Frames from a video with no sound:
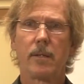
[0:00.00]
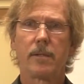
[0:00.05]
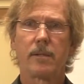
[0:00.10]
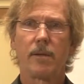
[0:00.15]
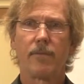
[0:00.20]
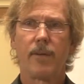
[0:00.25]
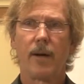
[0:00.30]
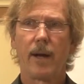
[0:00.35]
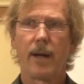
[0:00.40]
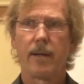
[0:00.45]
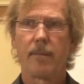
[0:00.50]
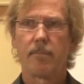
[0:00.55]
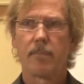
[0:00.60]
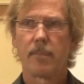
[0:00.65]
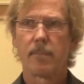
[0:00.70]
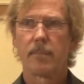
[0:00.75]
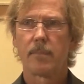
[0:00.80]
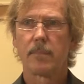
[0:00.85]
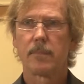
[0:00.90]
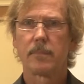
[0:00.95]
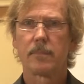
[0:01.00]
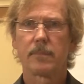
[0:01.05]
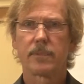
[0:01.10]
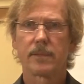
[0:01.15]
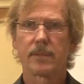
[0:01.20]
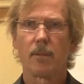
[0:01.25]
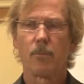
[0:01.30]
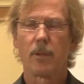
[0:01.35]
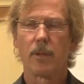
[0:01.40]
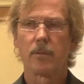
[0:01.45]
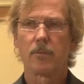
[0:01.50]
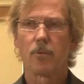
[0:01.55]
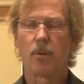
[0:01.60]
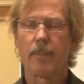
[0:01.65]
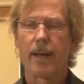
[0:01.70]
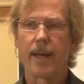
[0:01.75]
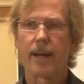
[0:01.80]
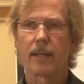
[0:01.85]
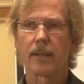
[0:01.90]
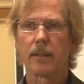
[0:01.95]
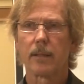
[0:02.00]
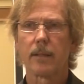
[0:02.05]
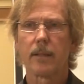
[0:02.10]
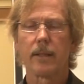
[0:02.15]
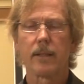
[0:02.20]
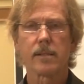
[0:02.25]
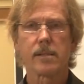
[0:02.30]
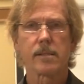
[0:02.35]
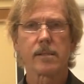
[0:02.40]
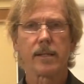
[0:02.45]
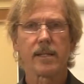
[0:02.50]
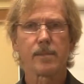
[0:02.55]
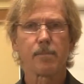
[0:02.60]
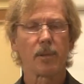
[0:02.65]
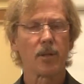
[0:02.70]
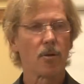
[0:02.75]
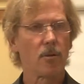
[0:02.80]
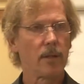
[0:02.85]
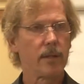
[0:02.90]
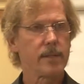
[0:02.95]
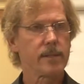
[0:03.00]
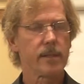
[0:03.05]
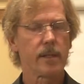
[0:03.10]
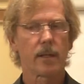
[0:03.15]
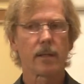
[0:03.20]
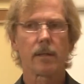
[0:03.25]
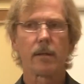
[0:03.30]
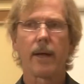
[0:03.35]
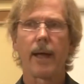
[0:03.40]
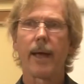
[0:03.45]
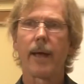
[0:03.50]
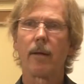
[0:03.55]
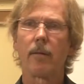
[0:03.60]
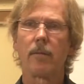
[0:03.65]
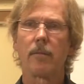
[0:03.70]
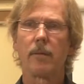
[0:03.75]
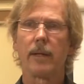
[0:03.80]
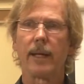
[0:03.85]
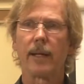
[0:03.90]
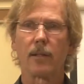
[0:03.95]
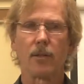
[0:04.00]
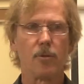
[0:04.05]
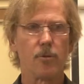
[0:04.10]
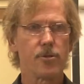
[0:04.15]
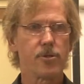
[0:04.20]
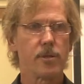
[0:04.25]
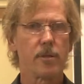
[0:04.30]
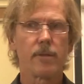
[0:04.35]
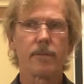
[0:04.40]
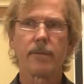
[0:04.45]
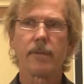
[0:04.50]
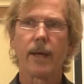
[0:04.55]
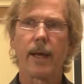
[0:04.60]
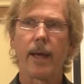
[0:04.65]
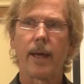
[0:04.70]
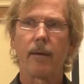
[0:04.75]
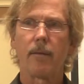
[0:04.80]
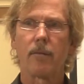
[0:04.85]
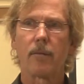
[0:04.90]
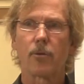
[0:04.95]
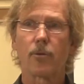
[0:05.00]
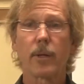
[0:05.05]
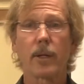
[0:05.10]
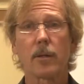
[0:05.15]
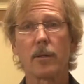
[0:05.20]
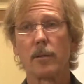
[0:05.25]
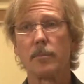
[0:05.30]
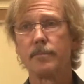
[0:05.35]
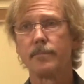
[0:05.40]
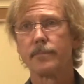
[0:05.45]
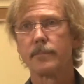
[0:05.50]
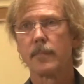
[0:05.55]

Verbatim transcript: defined somewhat romantically as, as pluralistic and inclusive and critical.